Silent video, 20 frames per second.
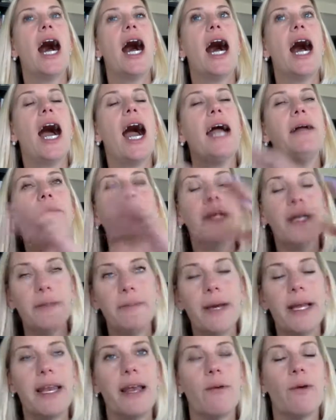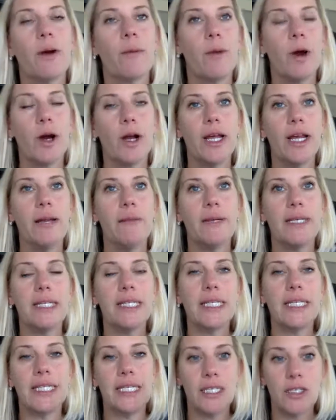I build my network marketing
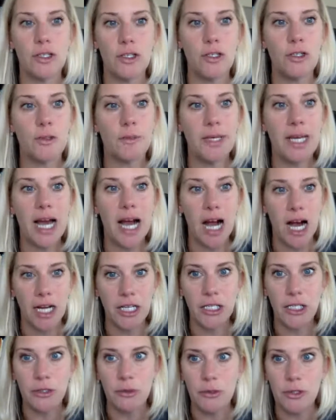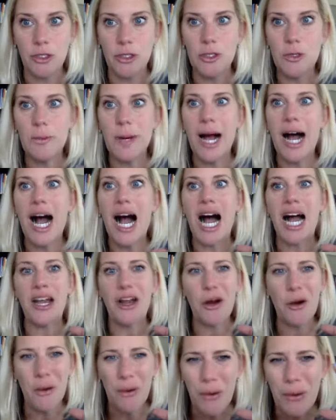business, on YouTube on
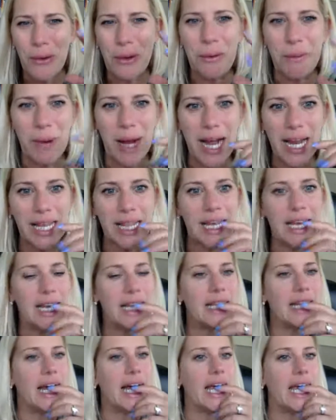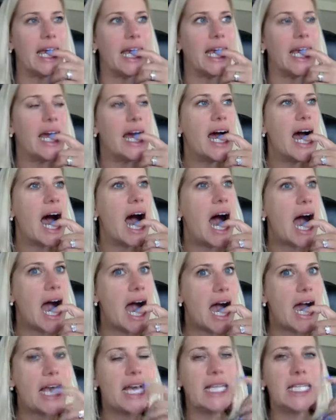autopilot. Like
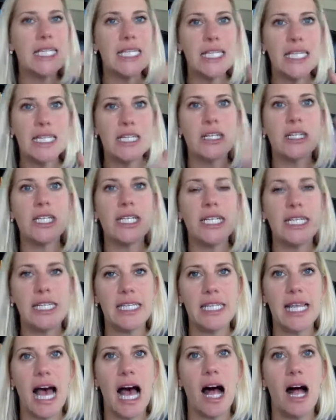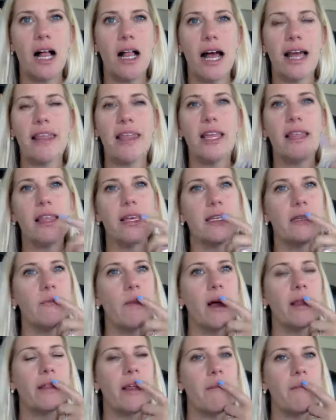I literally sell, I think this
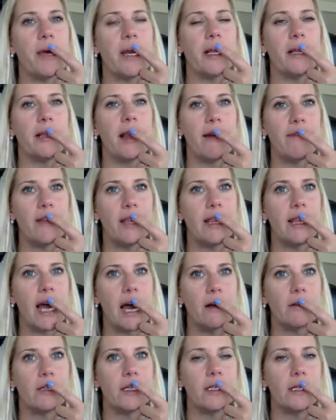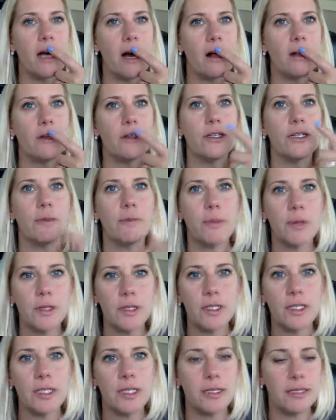month I'm at $11,000 in
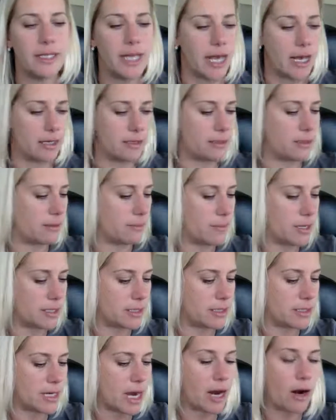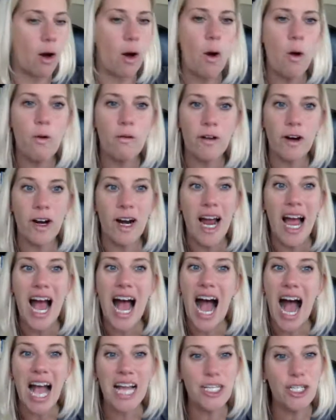personal sales. The month's not over.
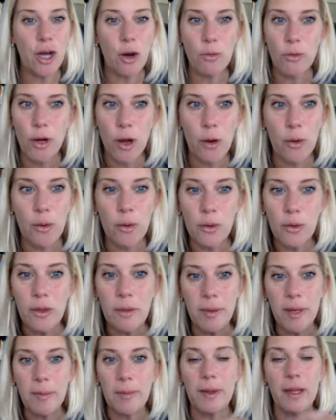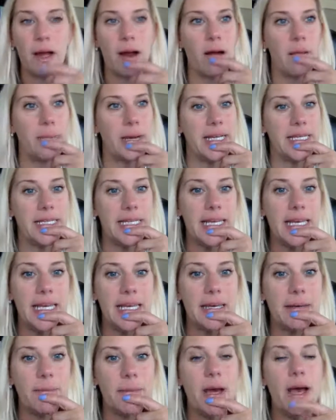I don't know who the people are on my
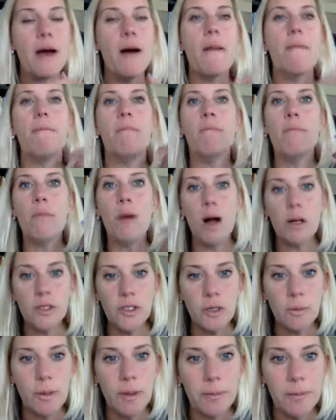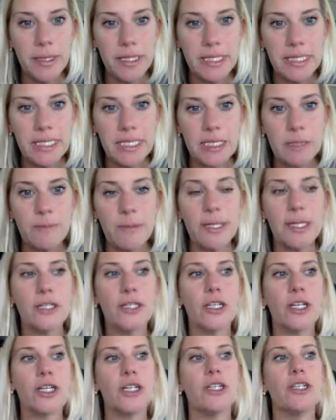team, multiple business
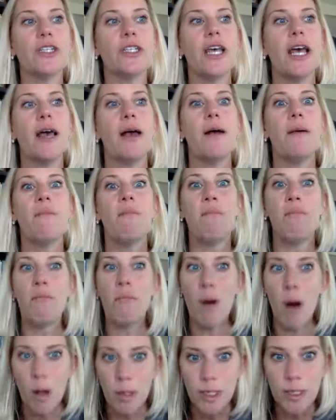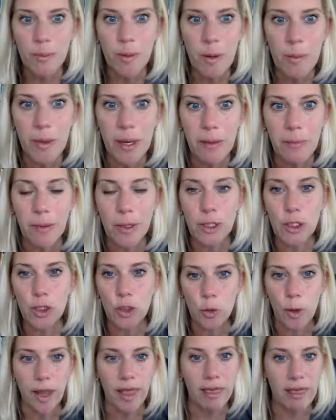builders, multiple people
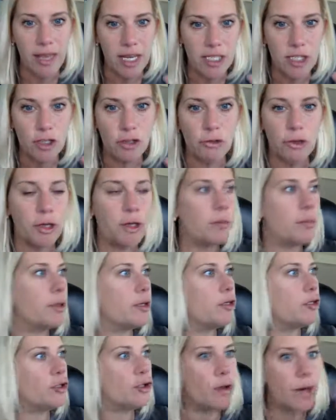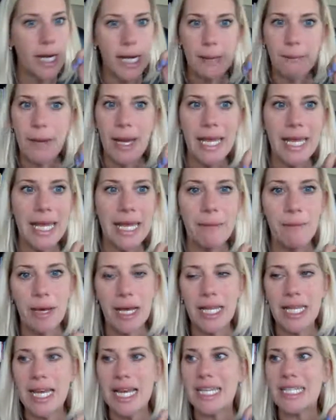joining this group, joining my email
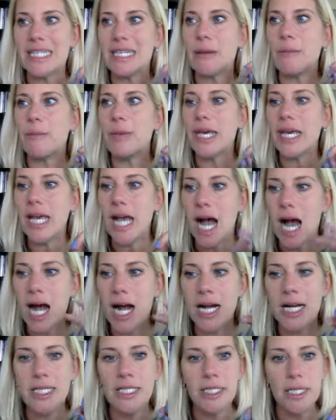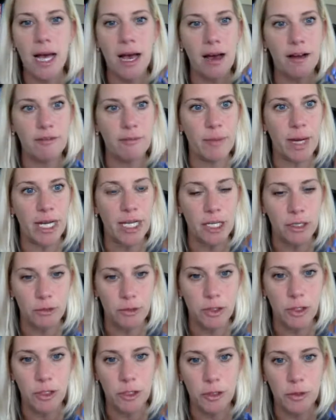list because of my
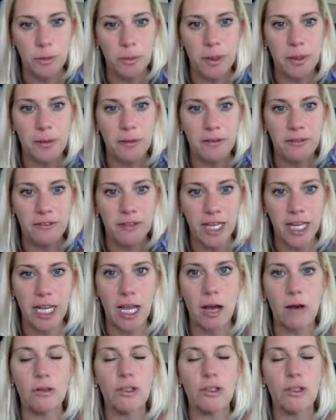YouTube video.